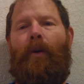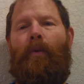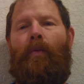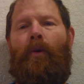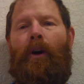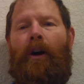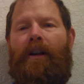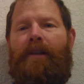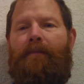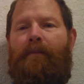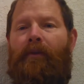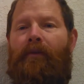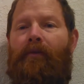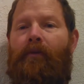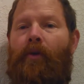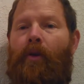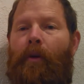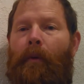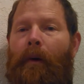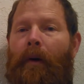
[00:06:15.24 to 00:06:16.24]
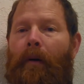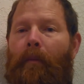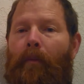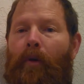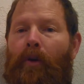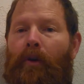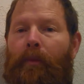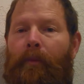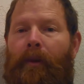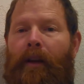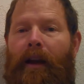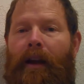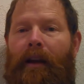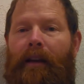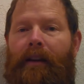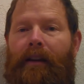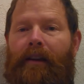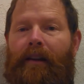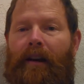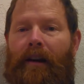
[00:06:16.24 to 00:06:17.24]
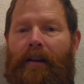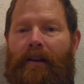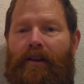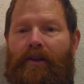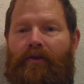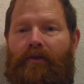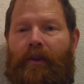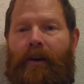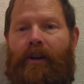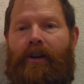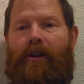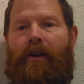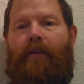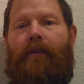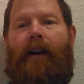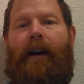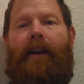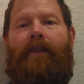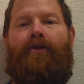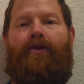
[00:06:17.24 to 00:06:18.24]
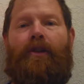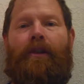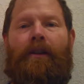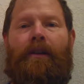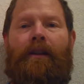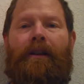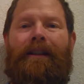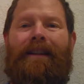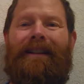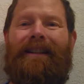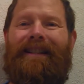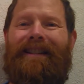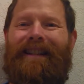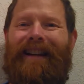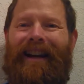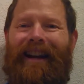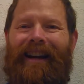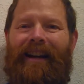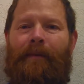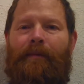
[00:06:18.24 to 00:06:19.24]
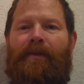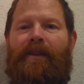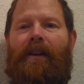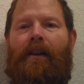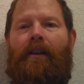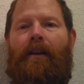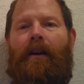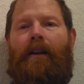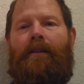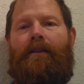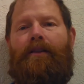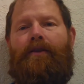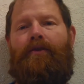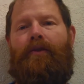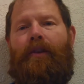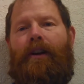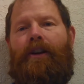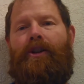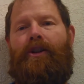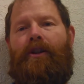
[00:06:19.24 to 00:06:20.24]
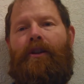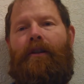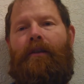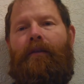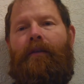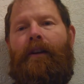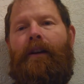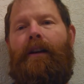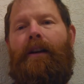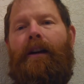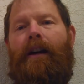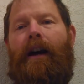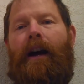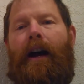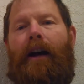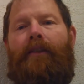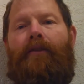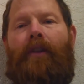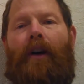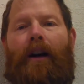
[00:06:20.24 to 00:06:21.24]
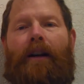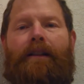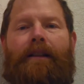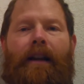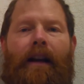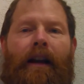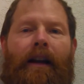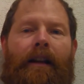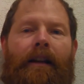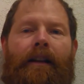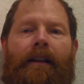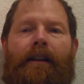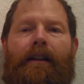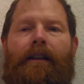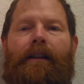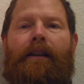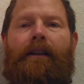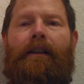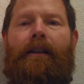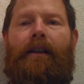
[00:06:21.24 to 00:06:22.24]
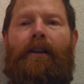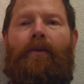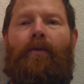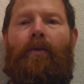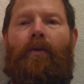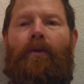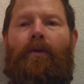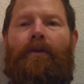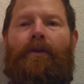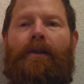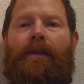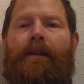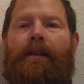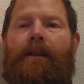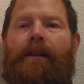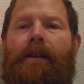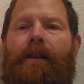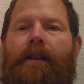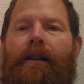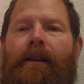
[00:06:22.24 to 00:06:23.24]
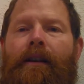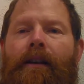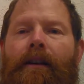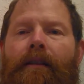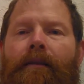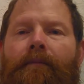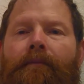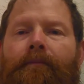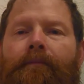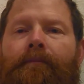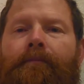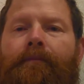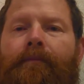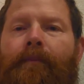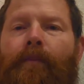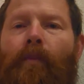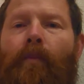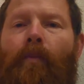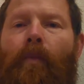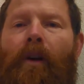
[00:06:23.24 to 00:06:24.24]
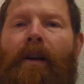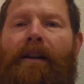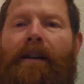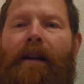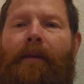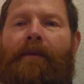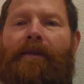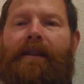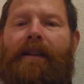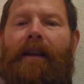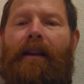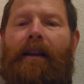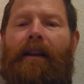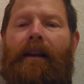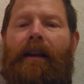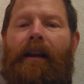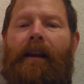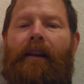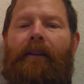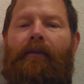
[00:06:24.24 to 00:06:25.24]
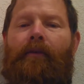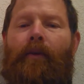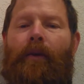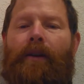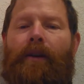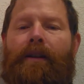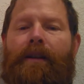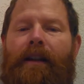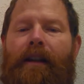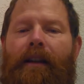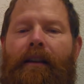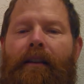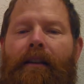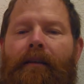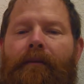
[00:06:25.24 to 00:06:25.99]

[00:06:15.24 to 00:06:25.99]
Whereas before we were multiplying the concentration of hydrogen times the concentration of hydroxide equals 1 times 10 to the negative 14th.